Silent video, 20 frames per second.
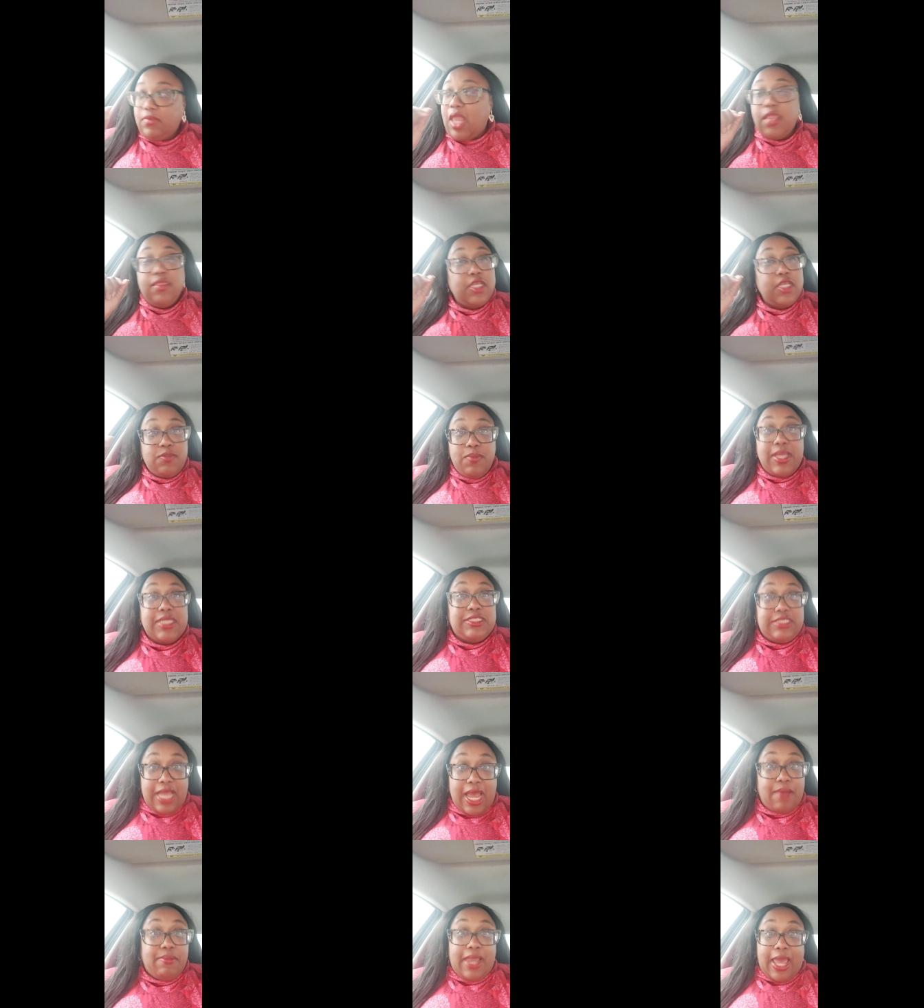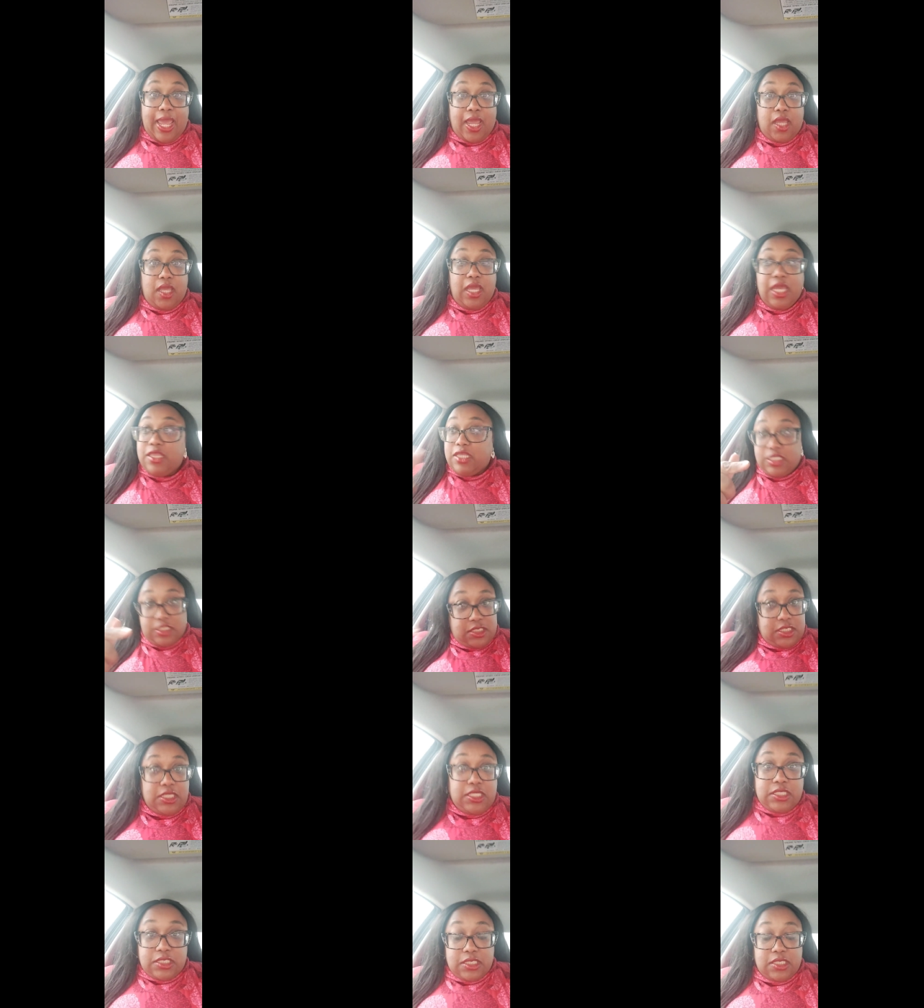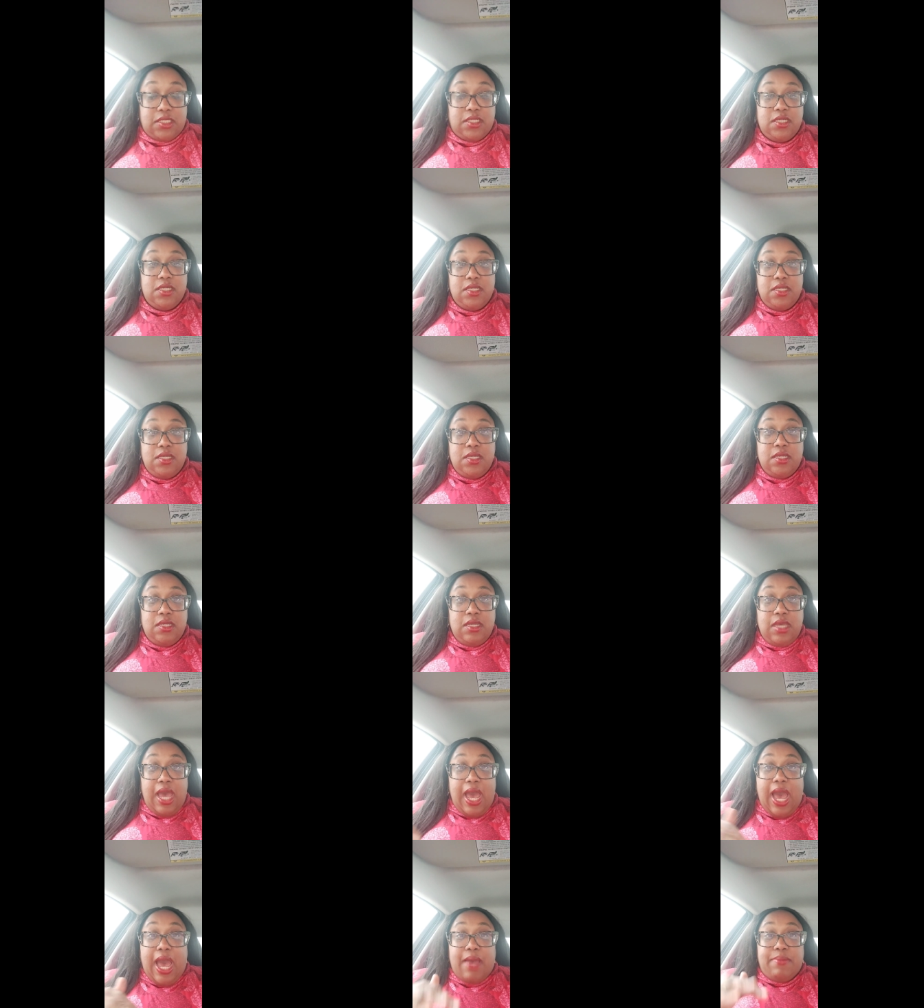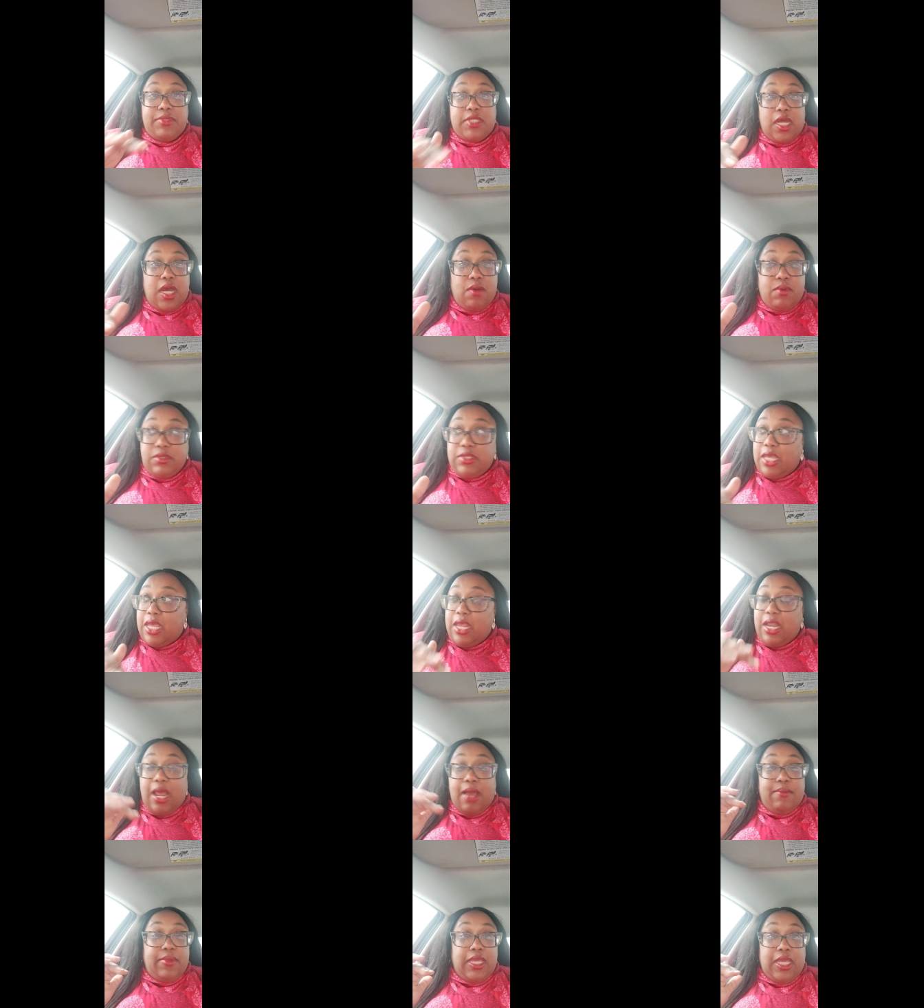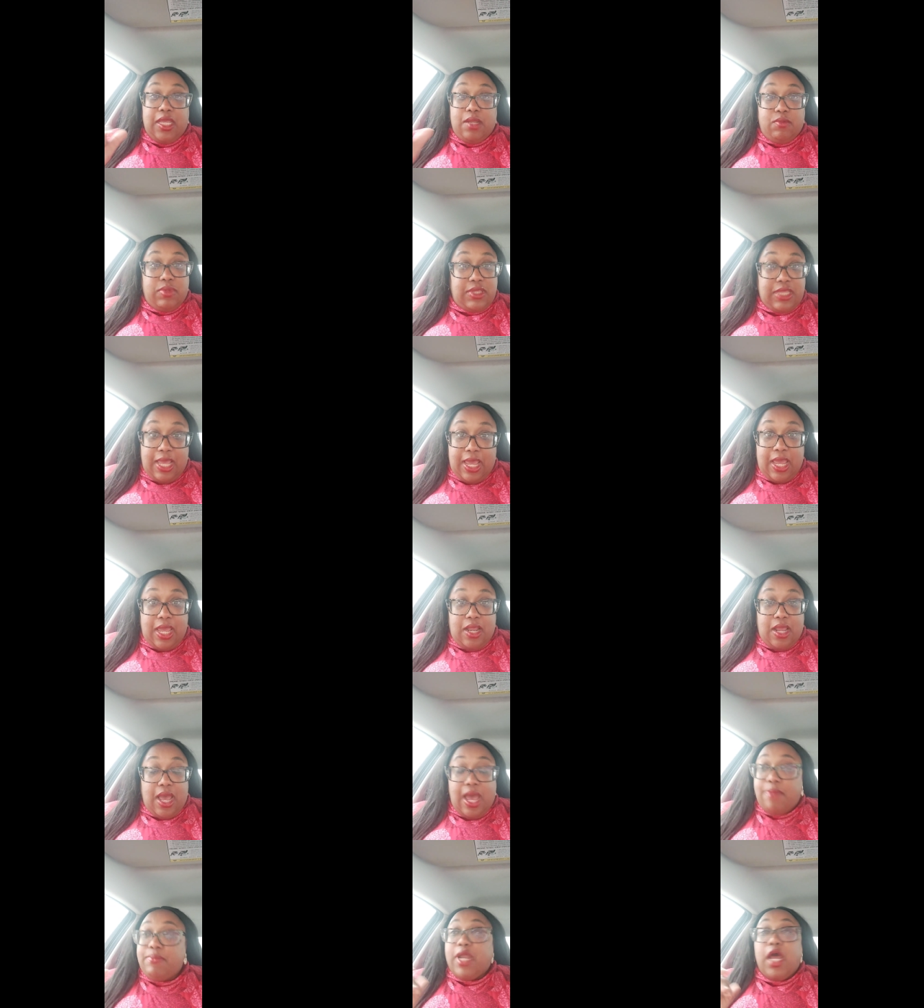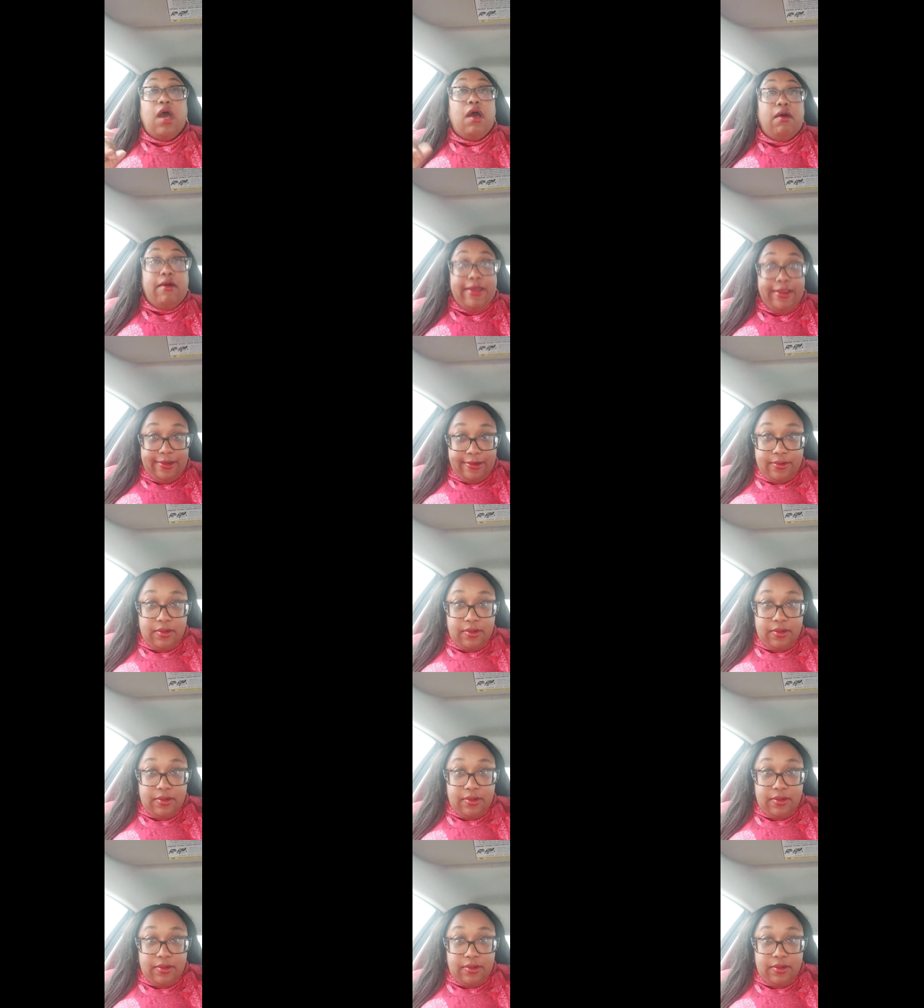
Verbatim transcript: This better stop like in this season. I'm done with that. I'm in with that. I'm done.